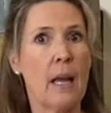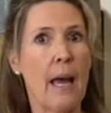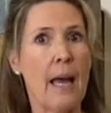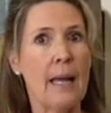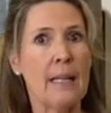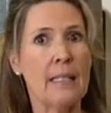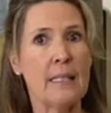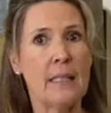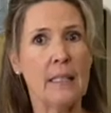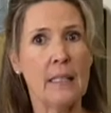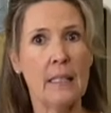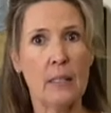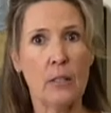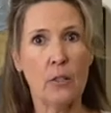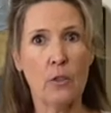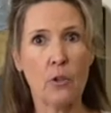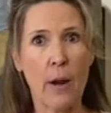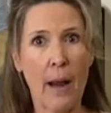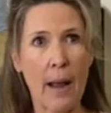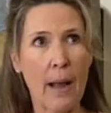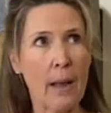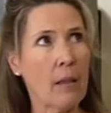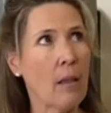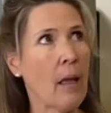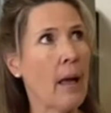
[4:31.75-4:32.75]
I did
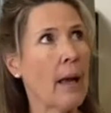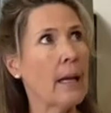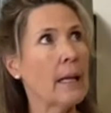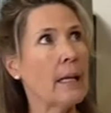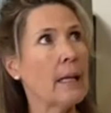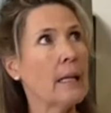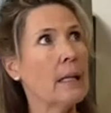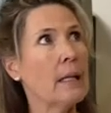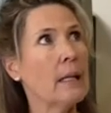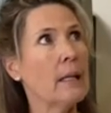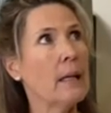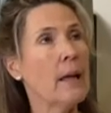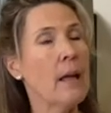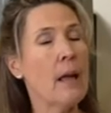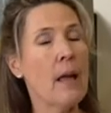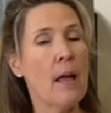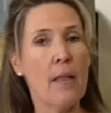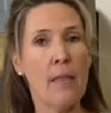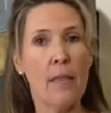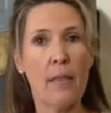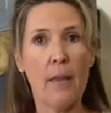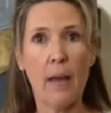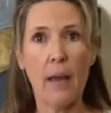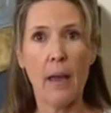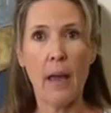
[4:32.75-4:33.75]
track lighting
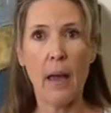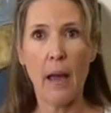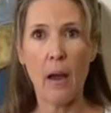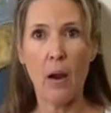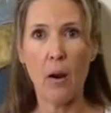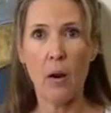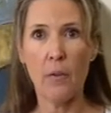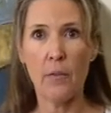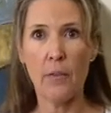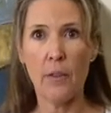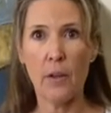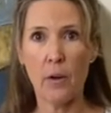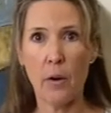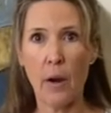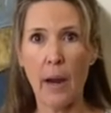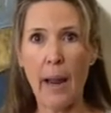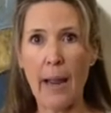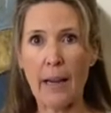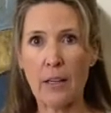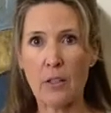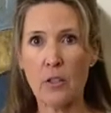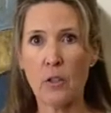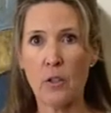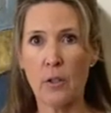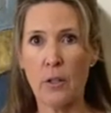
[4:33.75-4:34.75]
that they're
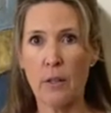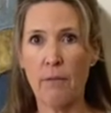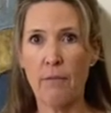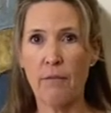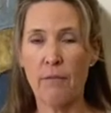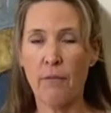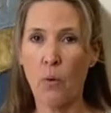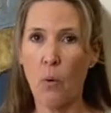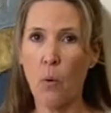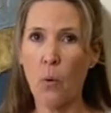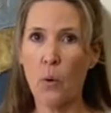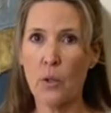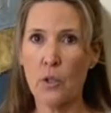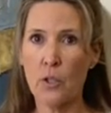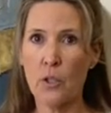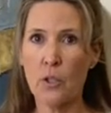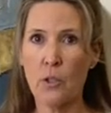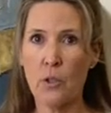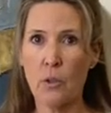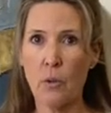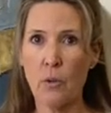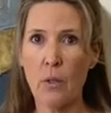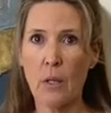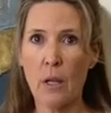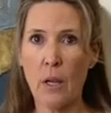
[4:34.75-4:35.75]
actually for
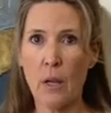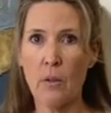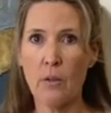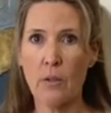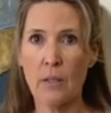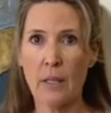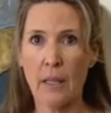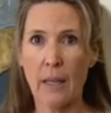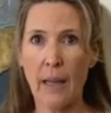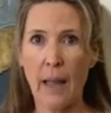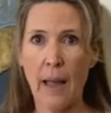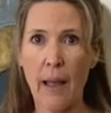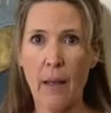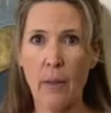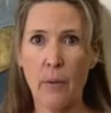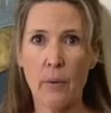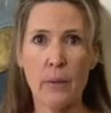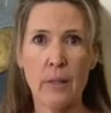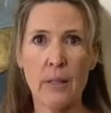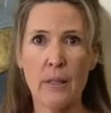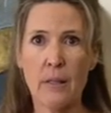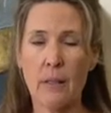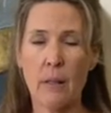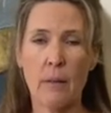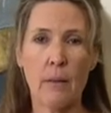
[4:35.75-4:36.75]
studios and
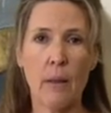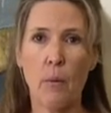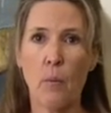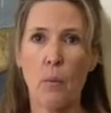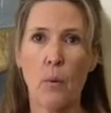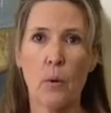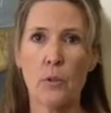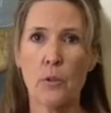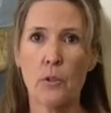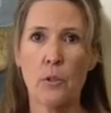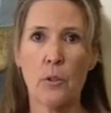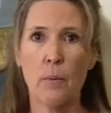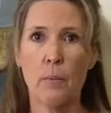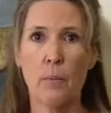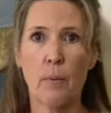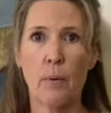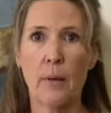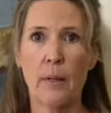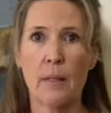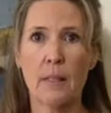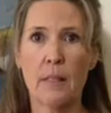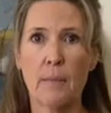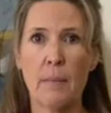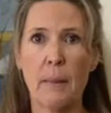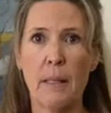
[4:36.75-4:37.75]
galleries. They weren't super
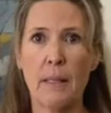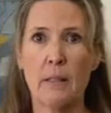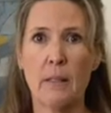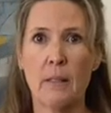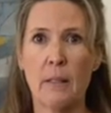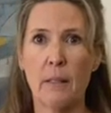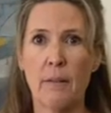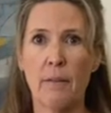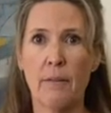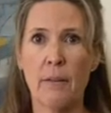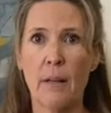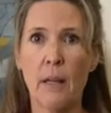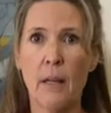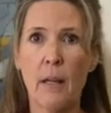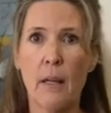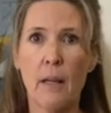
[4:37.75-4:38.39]
expensive.